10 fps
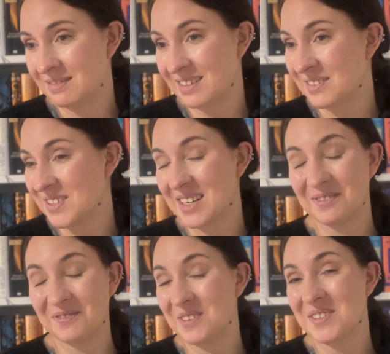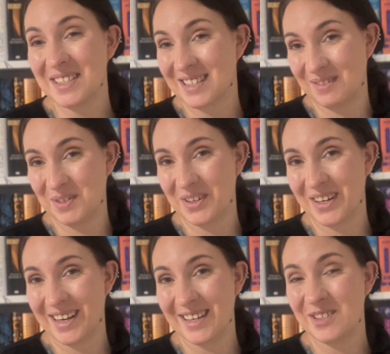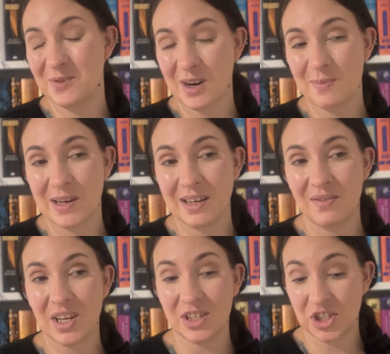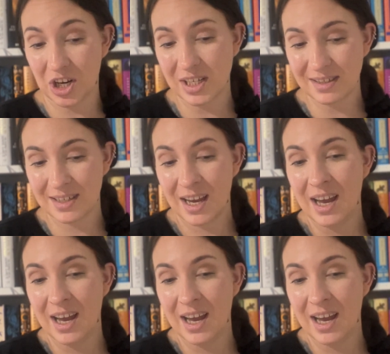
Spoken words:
I've said it 50 times already. I do recommend giving it a shot.